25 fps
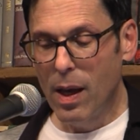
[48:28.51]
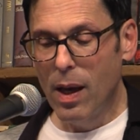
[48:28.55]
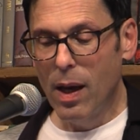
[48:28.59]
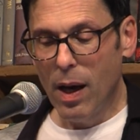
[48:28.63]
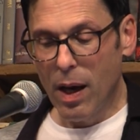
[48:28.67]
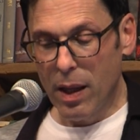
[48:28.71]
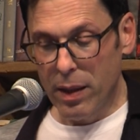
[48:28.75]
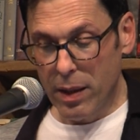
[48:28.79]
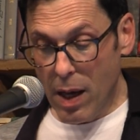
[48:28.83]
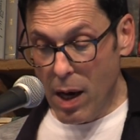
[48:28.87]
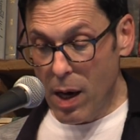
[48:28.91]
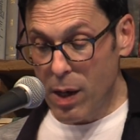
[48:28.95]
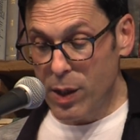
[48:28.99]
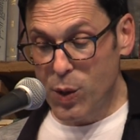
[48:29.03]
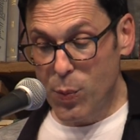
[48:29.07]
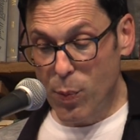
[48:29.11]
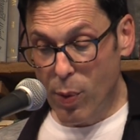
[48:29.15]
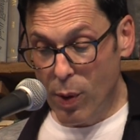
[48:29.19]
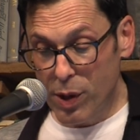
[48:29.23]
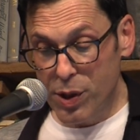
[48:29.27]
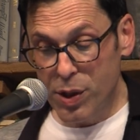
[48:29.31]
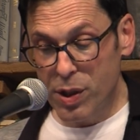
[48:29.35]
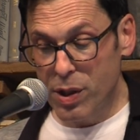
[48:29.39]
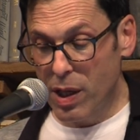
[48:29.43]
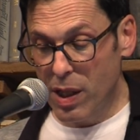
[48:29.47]
A large
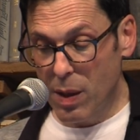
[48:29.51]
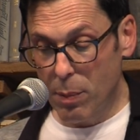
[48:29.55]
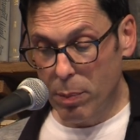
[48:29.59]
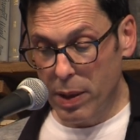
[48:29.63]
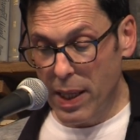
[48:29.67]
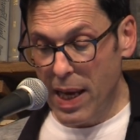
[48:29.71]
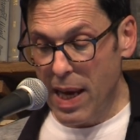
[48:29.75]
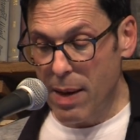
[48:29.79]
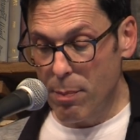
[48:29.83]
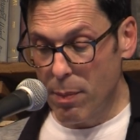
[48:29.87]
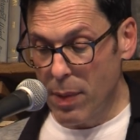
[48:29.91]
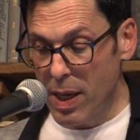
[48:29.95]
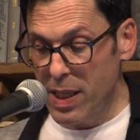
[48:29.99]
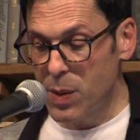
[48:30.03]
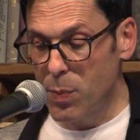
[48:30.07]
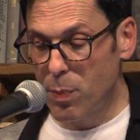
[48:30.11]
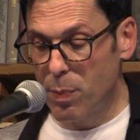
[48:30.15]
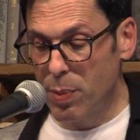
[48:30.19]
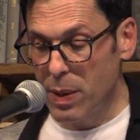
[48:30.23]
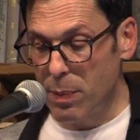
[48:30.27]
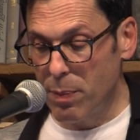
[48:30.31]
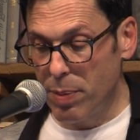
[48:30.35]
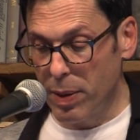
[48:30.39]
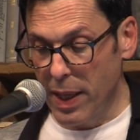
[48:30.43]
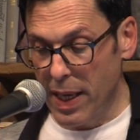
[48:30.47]
portion of the blame must
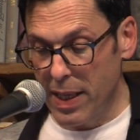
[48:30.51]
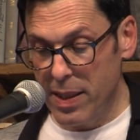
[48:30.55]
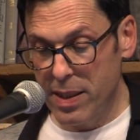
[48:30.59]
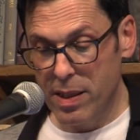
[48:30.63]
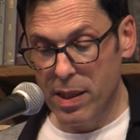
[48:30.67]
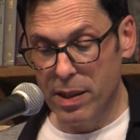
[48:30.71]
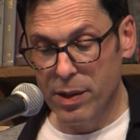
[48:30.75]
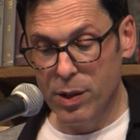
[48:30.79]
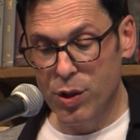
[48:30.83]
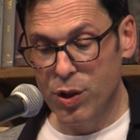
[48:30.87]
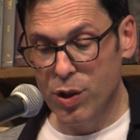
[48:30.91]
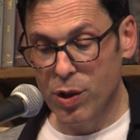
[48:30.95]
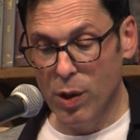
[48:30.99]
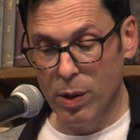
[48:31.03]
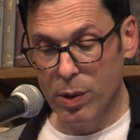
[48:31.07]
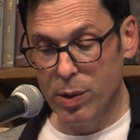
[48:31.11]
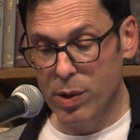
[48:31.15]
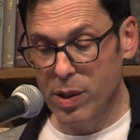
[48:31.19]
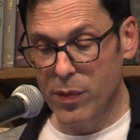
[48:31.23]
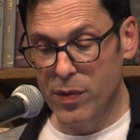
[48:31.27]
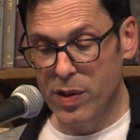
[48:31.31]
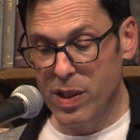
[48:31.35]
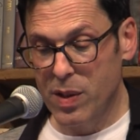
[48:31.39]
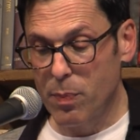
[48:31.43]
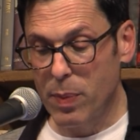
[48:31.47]
be placed on the
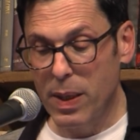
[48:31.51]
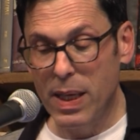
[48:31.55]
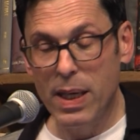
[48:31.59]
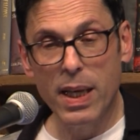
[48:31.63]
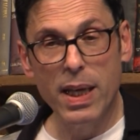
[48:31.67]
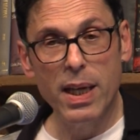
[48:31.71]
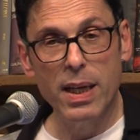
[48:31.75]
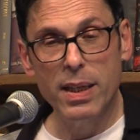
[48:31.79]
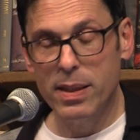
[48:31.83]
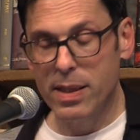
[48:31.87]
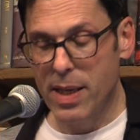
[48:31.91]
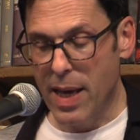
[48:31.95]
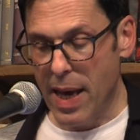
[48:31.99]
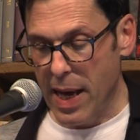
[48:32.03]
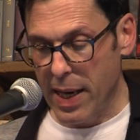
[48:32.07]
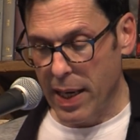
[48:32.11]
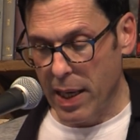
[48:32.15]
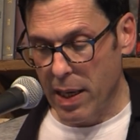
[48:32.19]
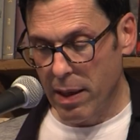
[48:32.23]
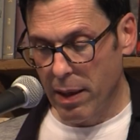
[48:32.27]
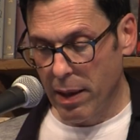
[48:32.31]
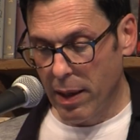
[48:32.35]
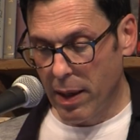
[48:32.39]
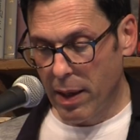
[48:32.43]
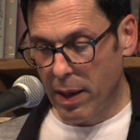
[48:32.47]
shoulders of Speedy and
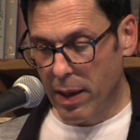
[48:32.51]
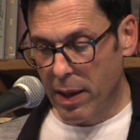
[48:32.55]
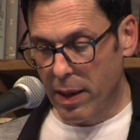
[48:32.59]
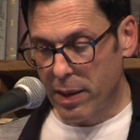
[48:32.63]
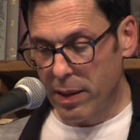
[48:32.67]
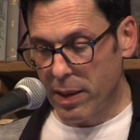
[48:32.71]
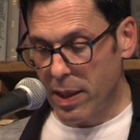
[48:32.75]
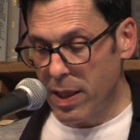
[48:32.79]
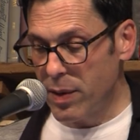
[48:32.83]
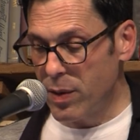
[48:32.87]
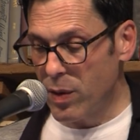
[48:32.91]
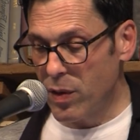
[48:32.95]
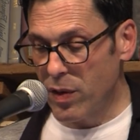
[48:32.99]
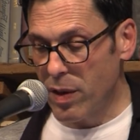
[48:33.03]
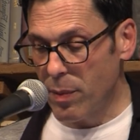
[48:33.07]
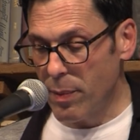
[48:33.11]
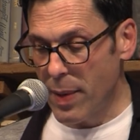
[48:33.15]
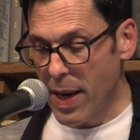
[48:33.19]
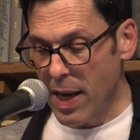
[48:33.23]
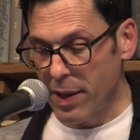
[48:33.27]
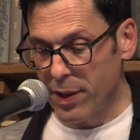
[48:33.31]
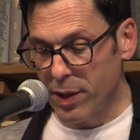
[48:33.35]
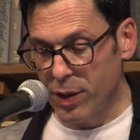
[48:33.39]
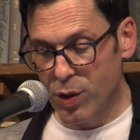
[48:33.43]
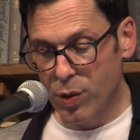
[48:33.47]
Danny. Neither of them
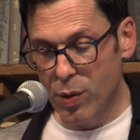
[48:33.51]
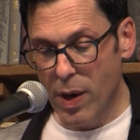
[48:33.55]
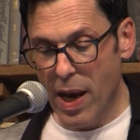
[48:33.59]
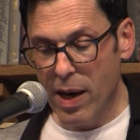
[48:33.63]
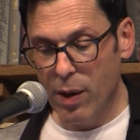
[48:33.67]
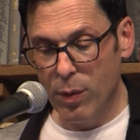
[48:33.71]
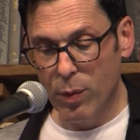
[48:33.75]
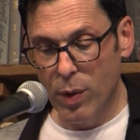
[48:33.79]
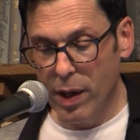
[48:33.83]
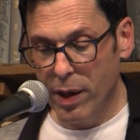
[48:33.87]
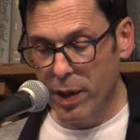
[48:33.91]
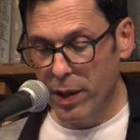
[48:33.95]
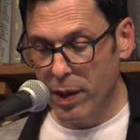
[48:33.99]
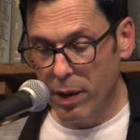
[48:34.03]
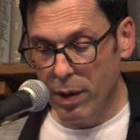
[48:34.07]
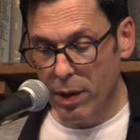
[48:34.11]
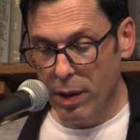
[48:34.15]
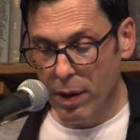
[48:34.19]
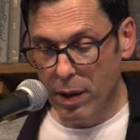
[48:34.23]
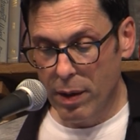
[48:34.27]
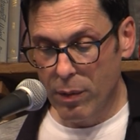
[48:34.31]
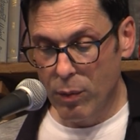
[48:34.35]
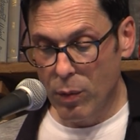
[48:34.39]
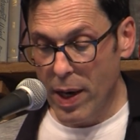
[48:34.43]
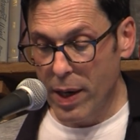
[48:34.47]
had the track
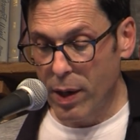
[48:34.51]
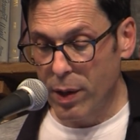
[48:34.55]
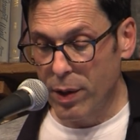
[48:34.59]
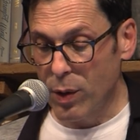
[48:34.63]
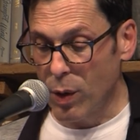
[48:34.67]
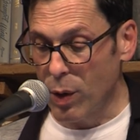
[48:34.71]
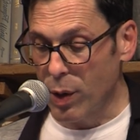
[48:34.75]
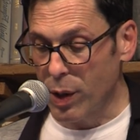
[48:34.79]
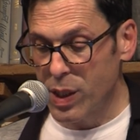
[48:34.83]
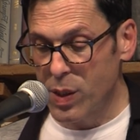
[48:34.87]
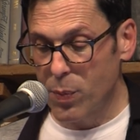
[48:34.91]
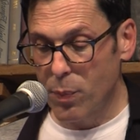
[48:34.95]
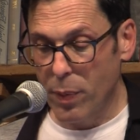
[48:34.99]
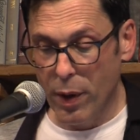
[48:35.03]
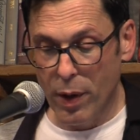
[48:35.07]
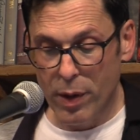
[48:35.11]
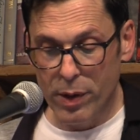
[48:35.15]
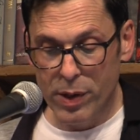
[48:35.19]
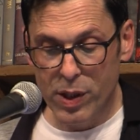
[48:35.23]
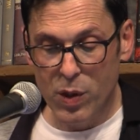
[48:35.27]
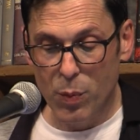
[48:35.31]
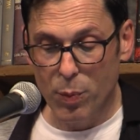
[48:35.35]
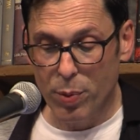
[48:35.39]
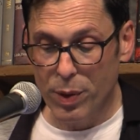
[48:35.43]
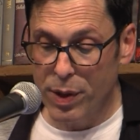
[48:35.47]
record or
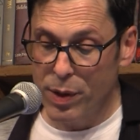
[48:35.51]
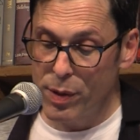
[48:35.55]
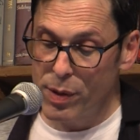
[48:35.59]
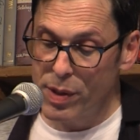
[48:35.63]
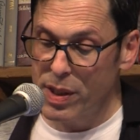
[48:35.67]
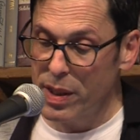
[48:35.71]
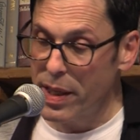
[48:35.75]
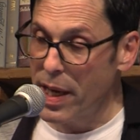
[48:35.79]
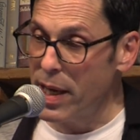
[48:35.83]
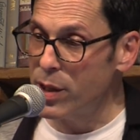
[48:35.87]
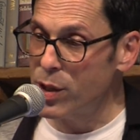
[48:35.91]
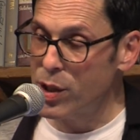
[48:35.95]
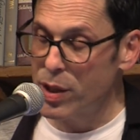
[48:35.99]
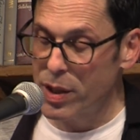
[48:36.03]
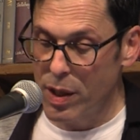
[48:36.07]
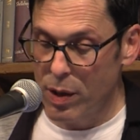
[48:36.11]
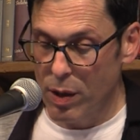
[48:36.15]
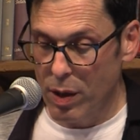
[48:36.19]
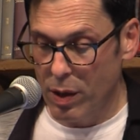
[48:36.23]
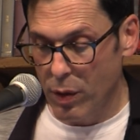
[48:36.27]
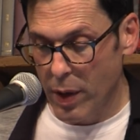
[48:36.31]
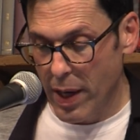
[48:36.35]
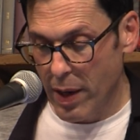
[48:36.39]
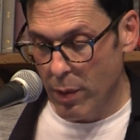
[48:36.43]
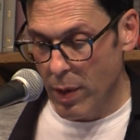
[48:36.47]
experience to produce and
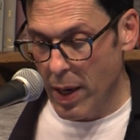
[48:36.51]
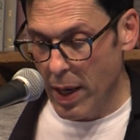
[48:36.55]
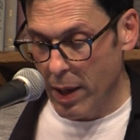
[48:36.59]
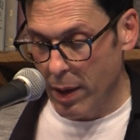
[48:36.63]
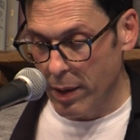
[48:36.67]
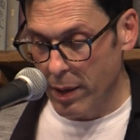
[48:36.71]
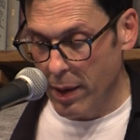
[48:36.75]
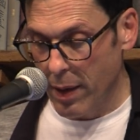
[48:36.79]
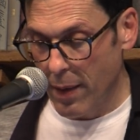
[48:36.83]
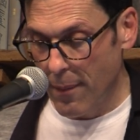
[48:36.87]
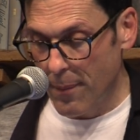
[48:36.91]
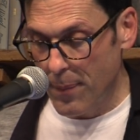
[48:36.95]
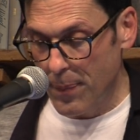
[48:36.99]
engineer a great record.